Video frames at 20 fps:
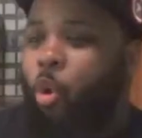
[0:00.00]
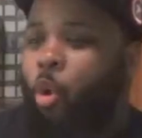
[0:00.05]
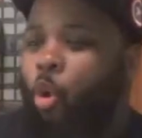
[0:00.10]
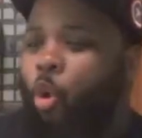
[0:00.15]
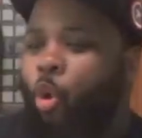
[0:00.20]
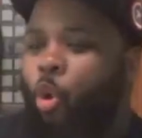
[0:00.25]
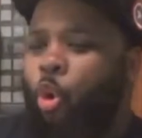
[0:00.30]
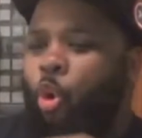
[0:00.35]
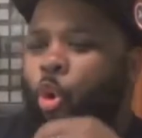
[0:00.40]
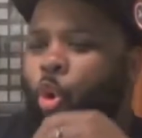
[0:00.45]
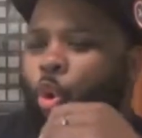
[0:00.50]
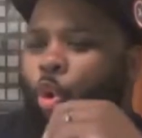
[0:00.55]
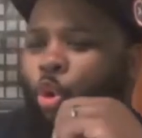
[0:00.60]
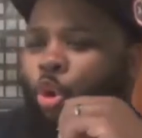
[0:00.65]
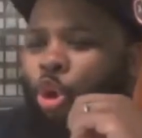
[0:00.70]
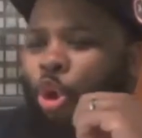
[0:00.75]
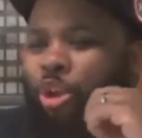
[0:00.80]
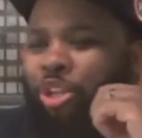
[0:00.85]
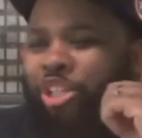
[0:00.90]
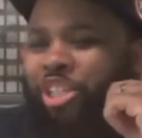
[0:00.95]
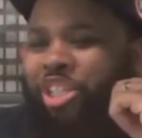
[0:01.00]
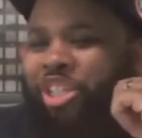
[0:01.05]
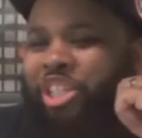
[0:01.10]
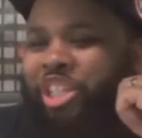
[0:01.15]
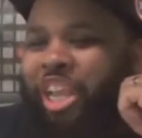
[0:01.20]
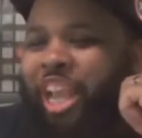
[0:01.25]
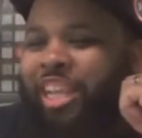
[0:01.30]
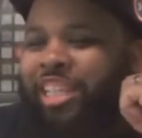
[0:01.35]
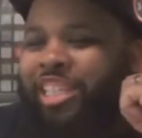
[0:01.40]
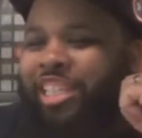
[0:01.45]
Ooh,
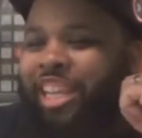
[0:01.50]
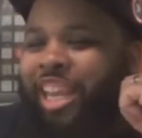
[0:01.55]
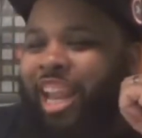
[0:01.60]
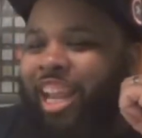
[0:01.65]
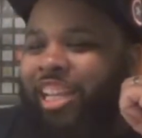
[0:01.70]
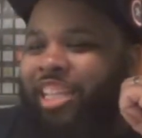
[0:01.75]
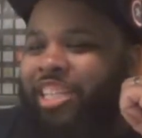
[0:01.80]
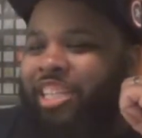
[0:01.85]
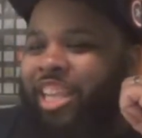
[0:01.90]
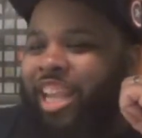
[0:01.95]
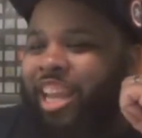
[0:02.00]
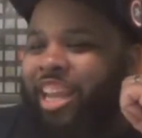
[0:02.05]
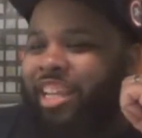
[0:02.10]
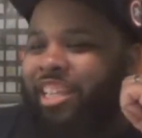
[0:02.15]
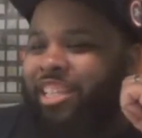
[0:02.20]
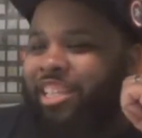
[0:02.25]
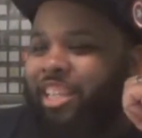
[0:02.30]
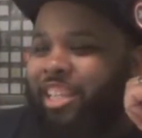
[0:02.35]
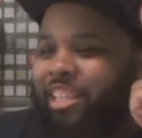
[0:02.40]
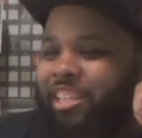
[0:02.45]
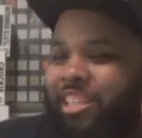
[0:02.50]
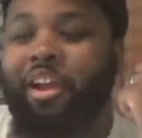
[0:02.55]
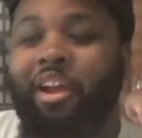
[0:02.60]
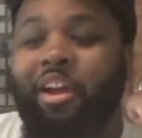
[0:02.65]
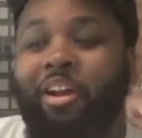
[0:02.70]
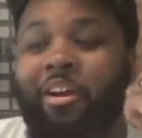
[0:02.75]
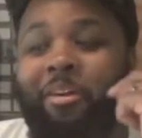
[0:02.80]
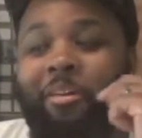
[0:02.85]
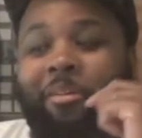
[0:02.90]
looks just like Genesis. Go.